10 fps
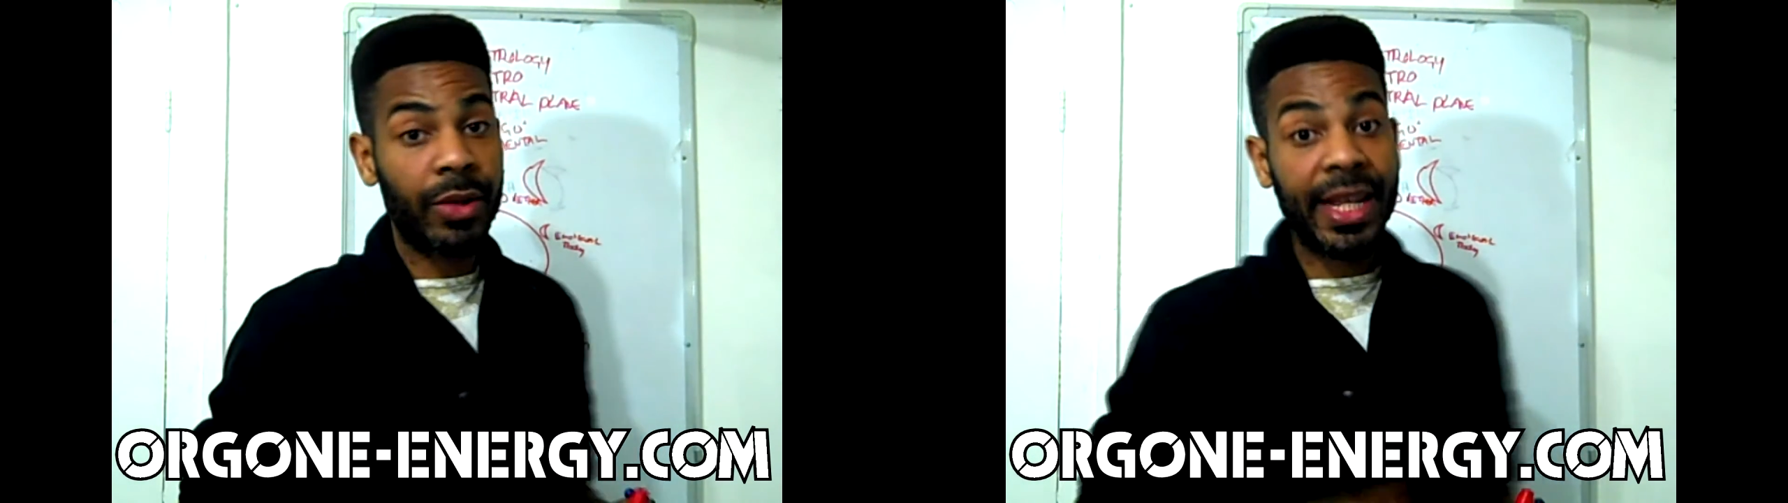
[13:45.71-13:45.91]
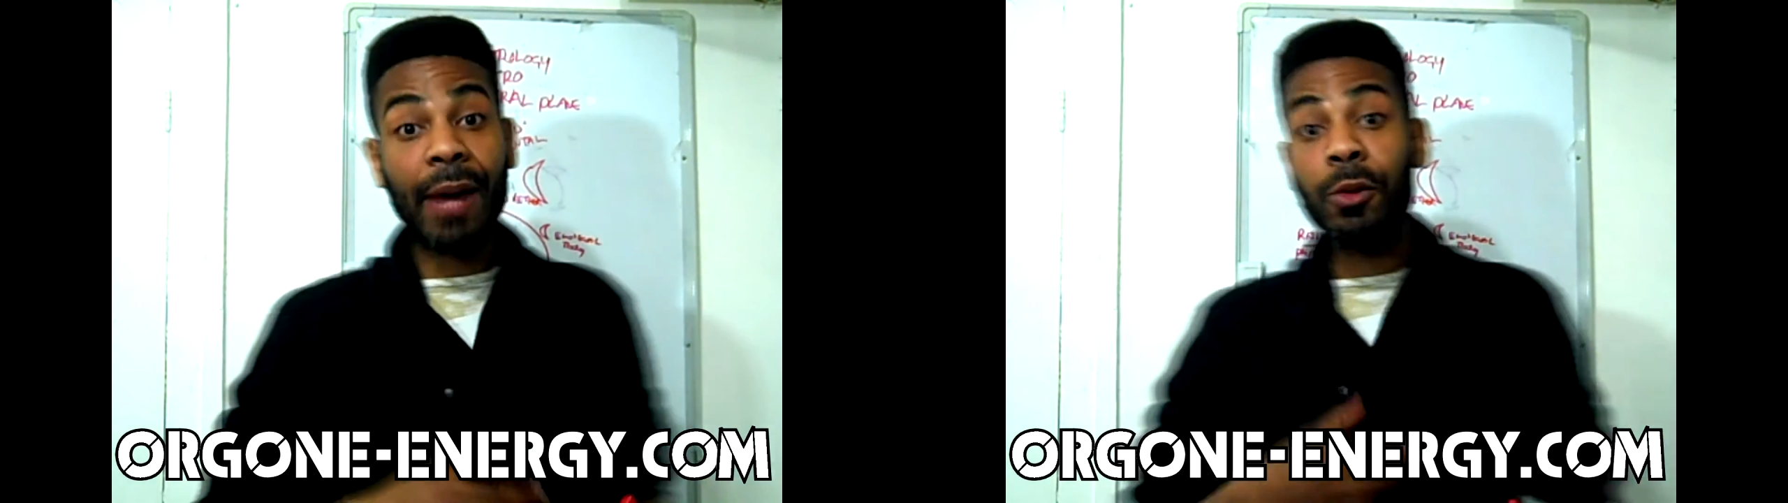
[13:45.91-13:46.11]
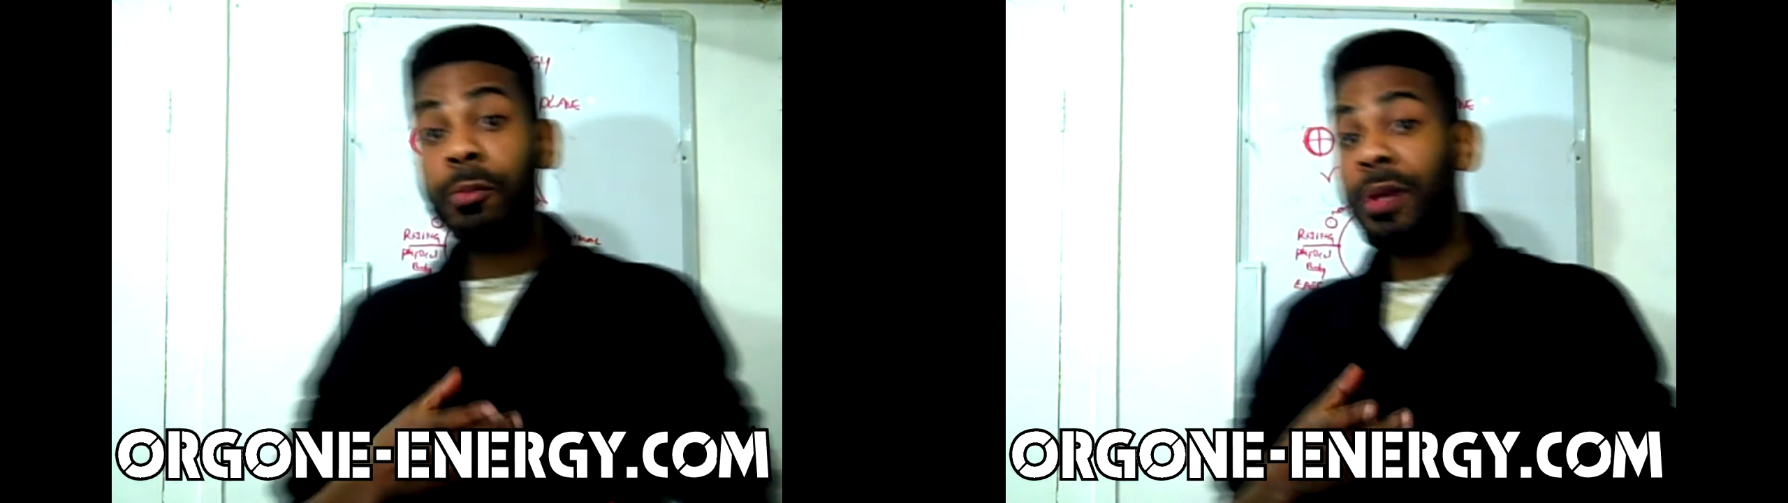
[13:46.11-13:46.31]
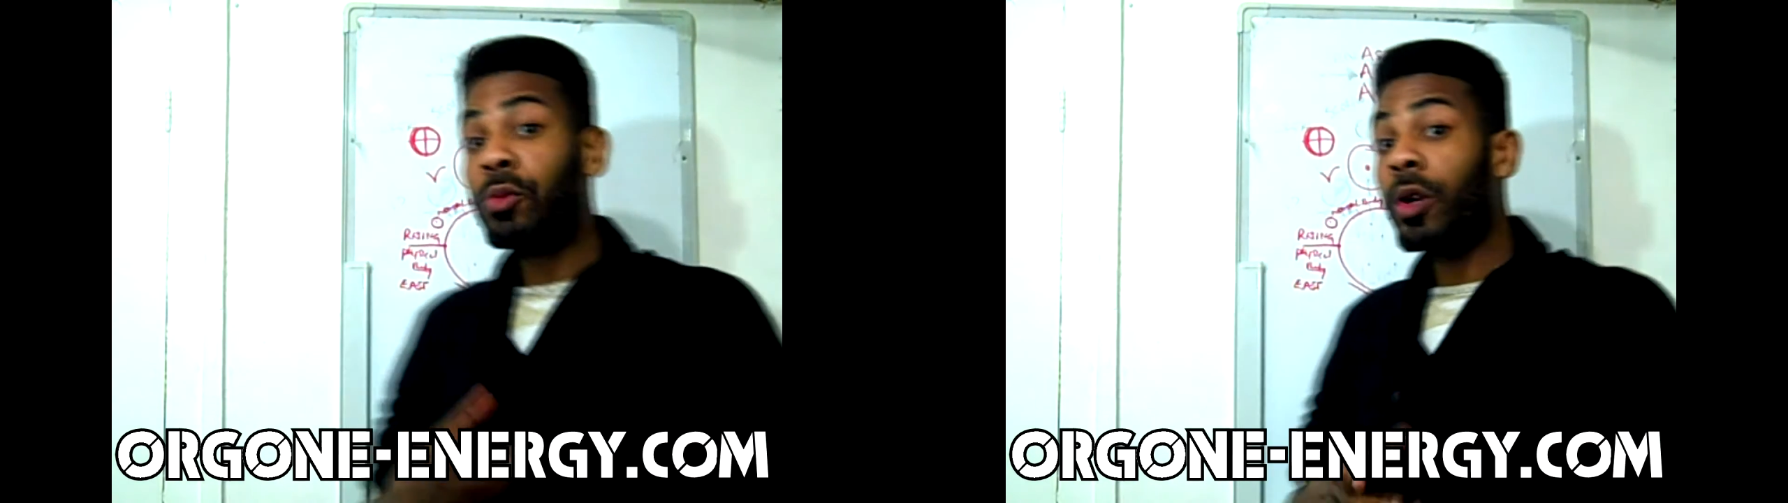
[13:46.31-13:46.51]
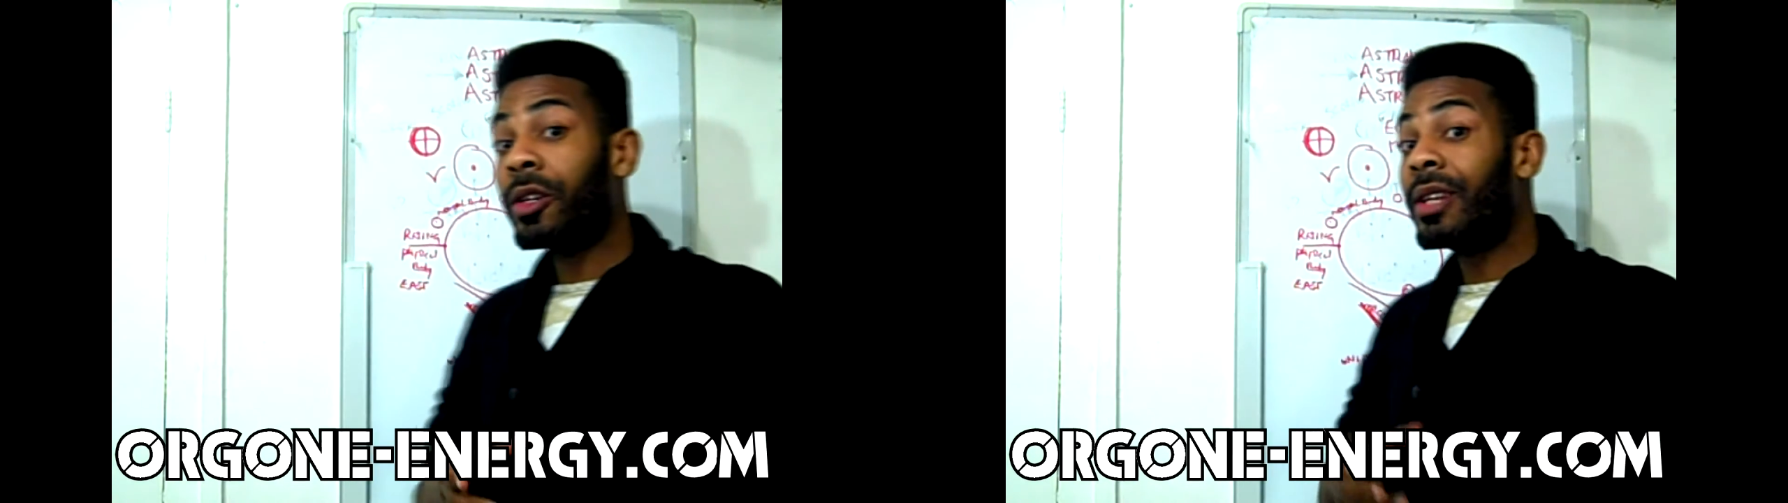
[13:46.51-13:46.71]
that will be
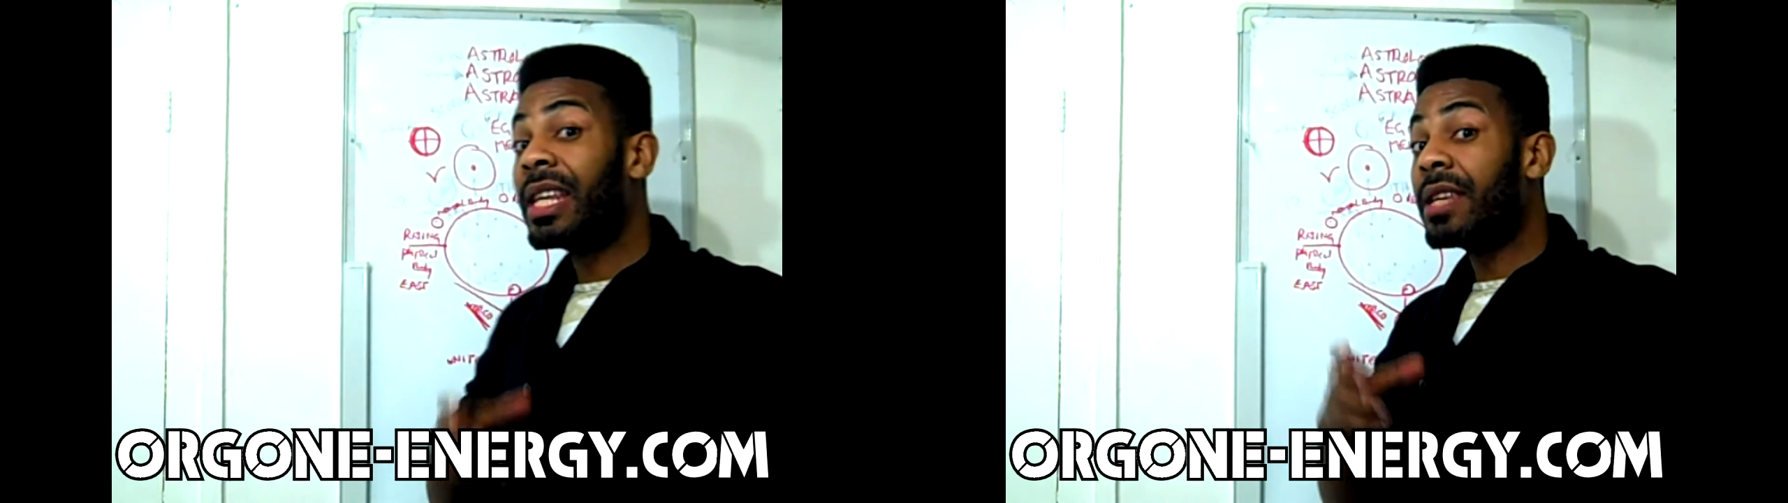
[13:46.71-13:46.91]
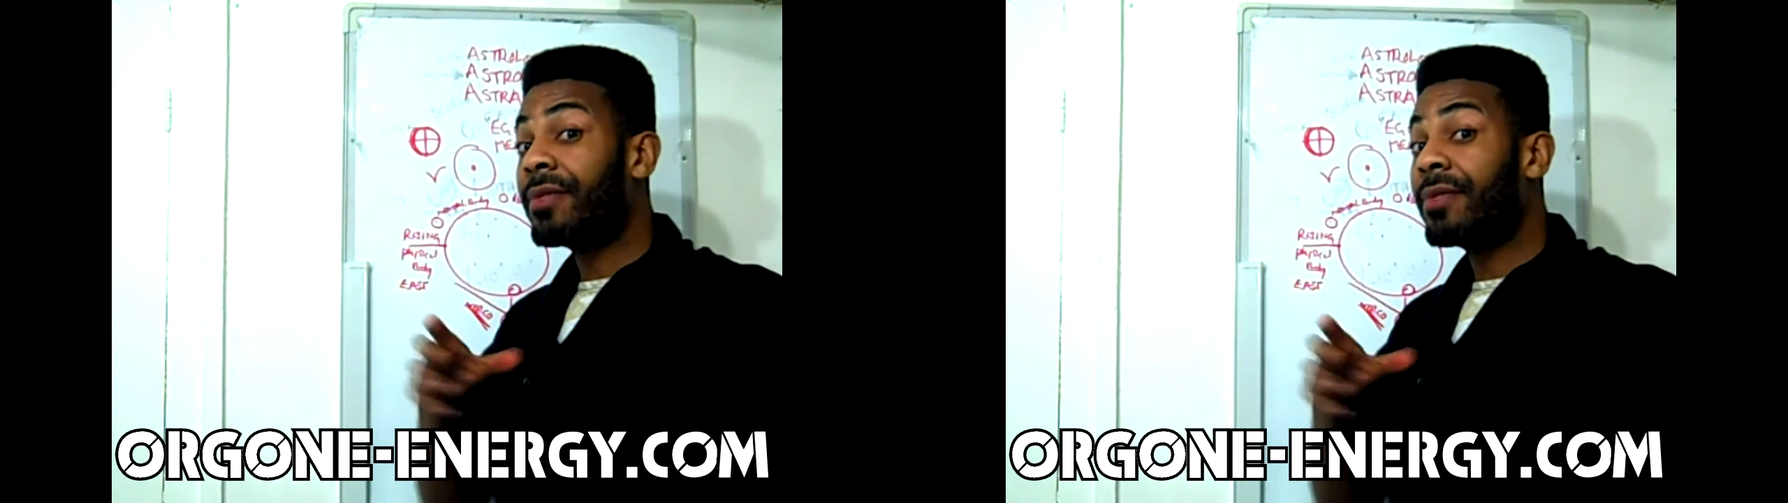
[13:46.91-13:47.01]
what you leave